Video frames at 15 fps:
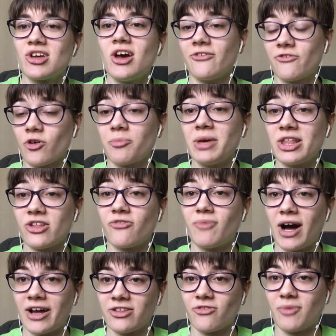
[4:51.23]
for peace of
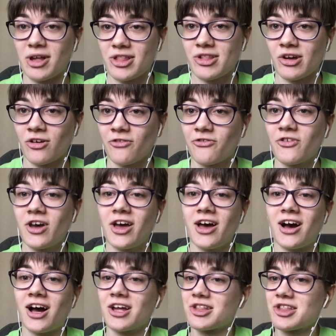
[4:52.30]
mind of myself,
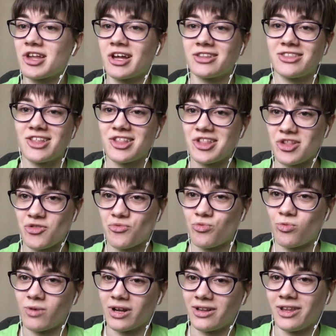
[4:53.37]
I said, this is
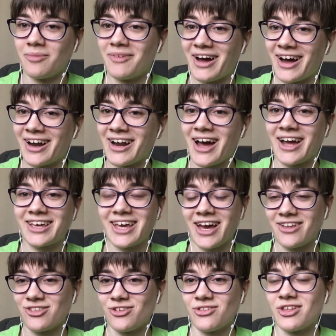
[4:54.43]
really bad, I can't
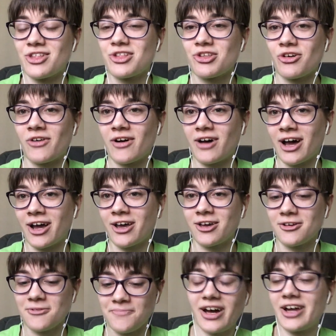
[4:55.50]
do this, so I
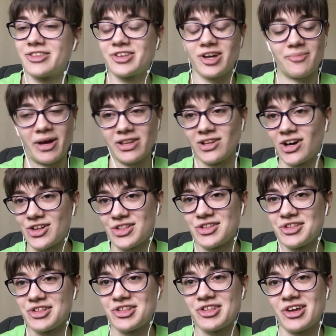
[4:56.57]
had to cut my
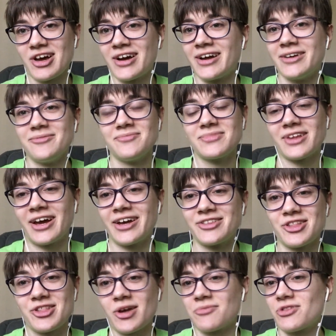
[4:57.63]
losses. I had to
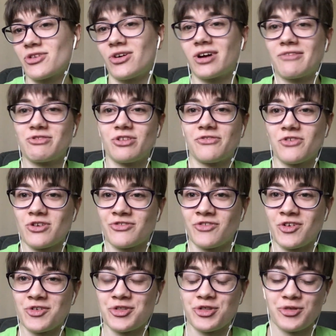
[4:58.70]
stop the song after the first
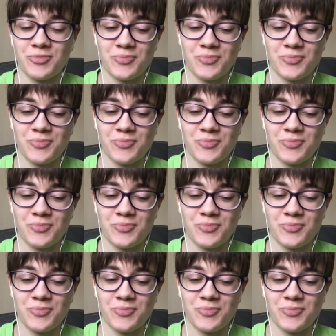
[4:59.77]
verse.